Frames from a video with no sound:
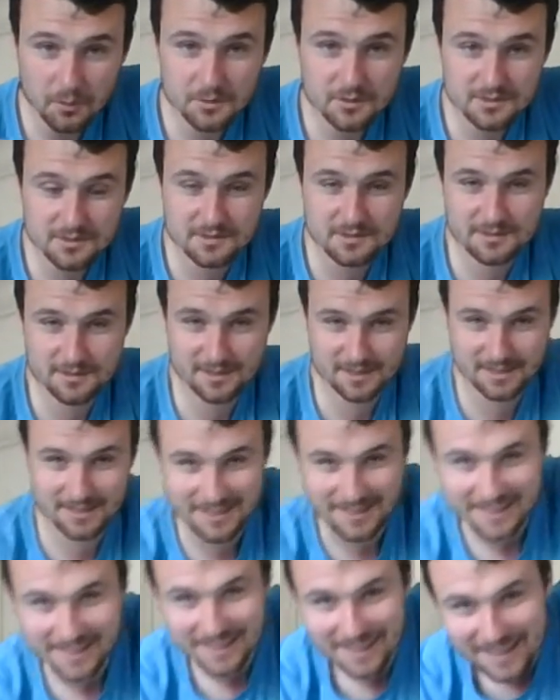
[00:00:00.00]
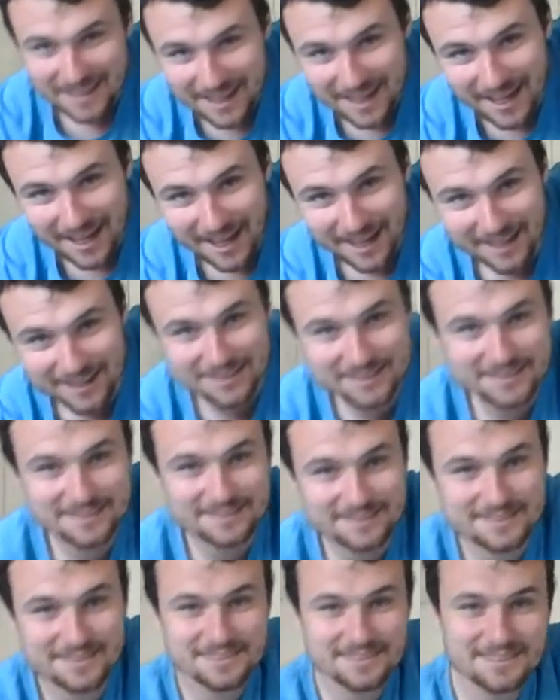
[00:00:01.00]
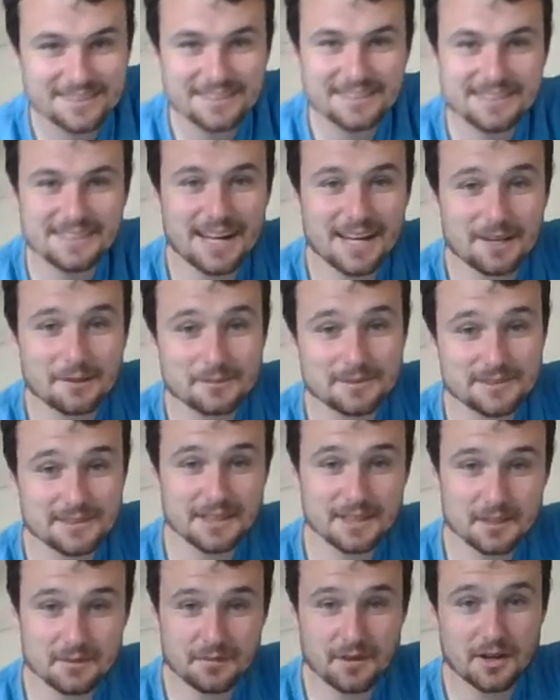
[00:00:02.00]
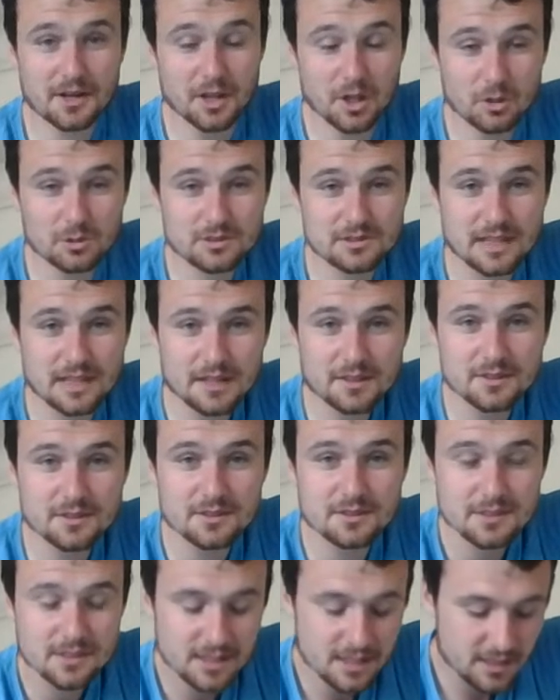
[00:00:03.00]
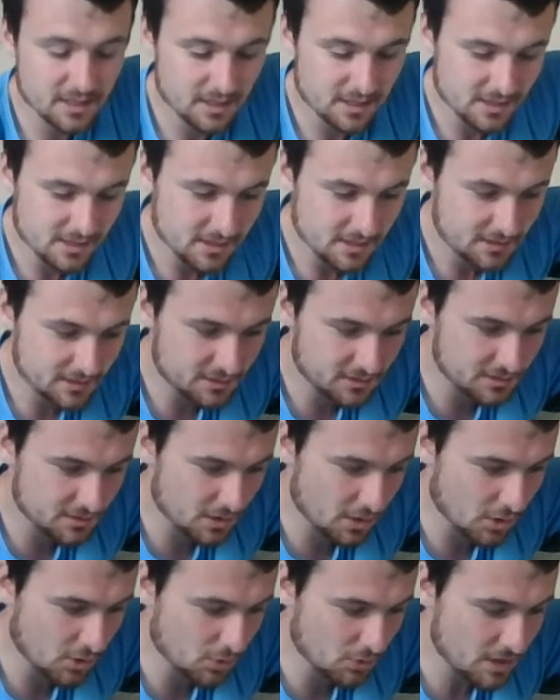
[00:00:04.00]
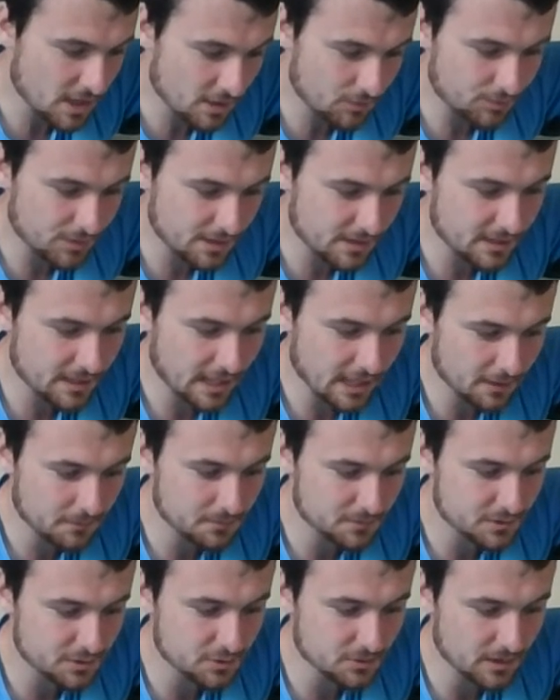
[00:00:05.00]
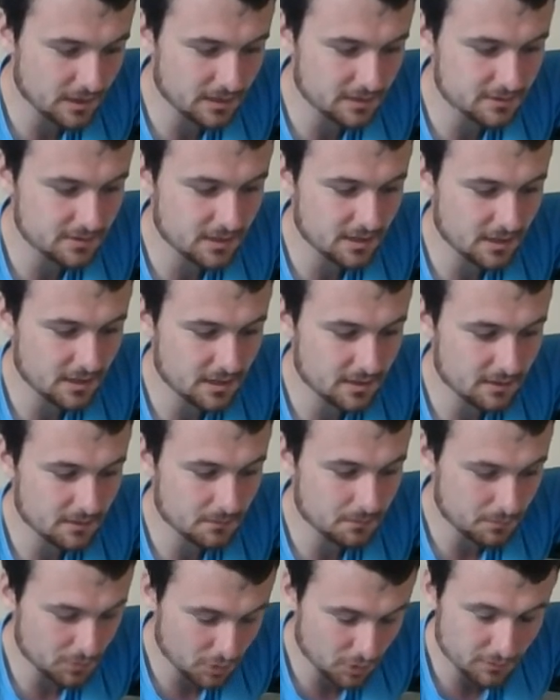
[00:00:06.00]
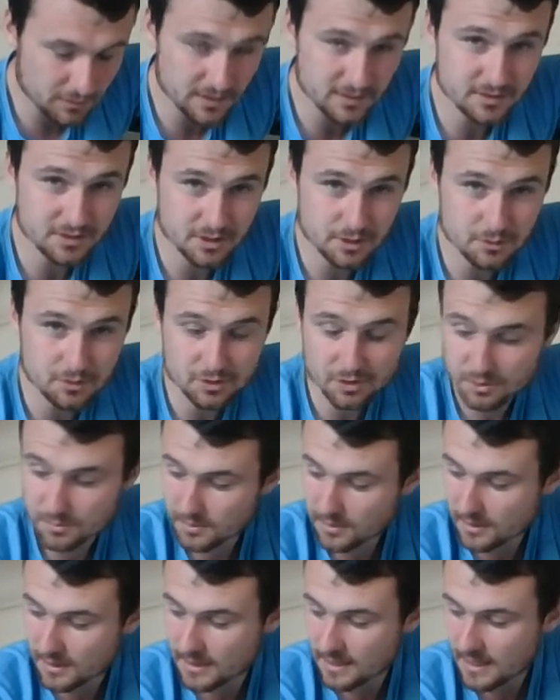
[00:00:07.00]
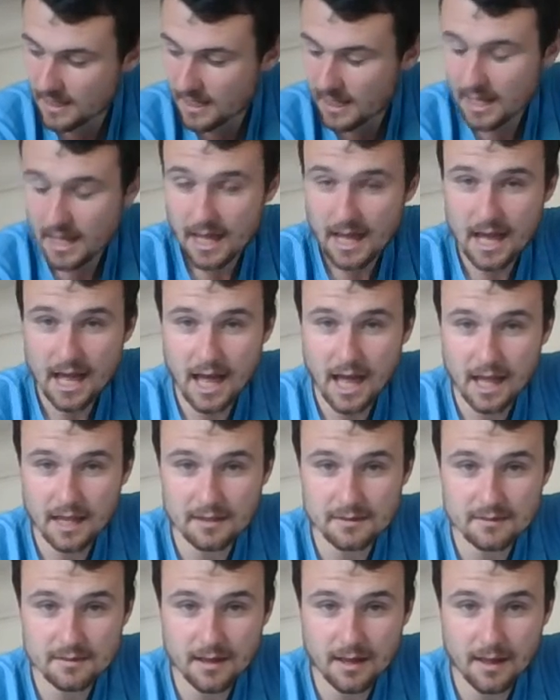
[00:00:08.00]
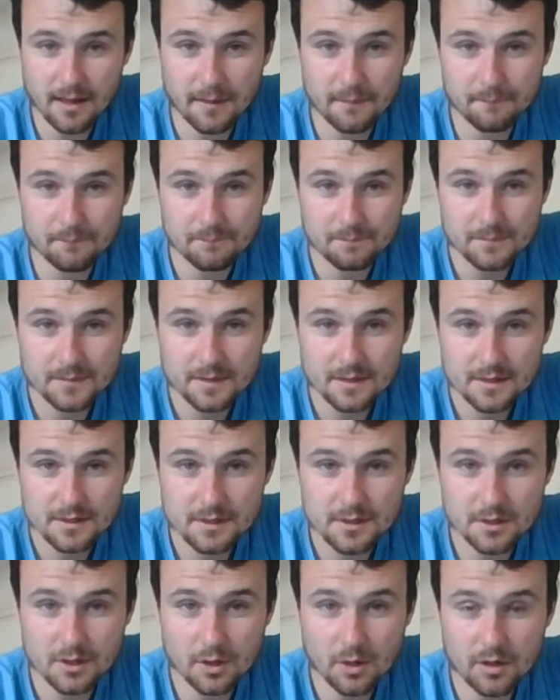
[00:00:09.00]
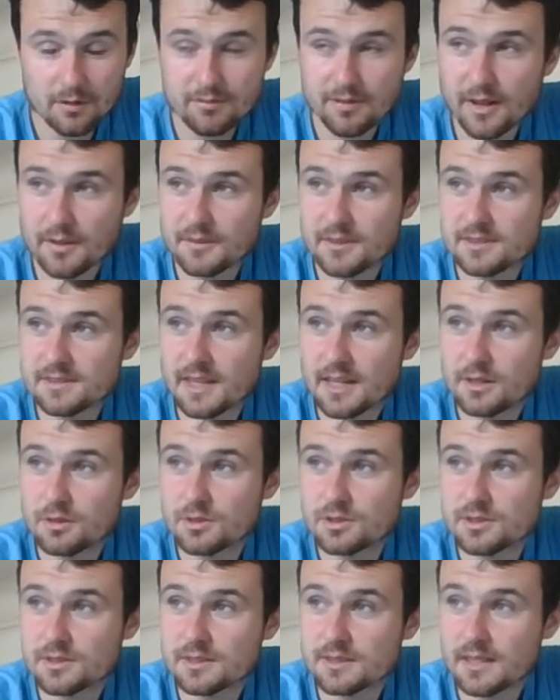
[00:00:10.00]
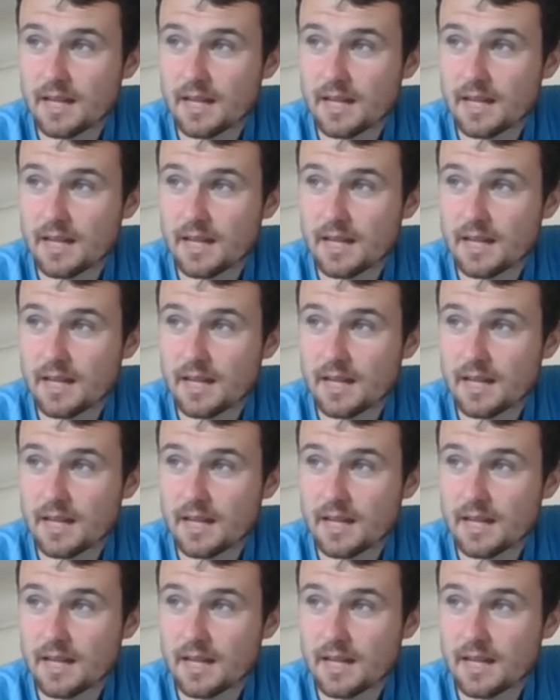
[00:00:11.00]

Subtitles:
months consistently, and I'm still at a very low standard. So yeah, reading helps you as a improve as a YouTuber. And you know, I found this out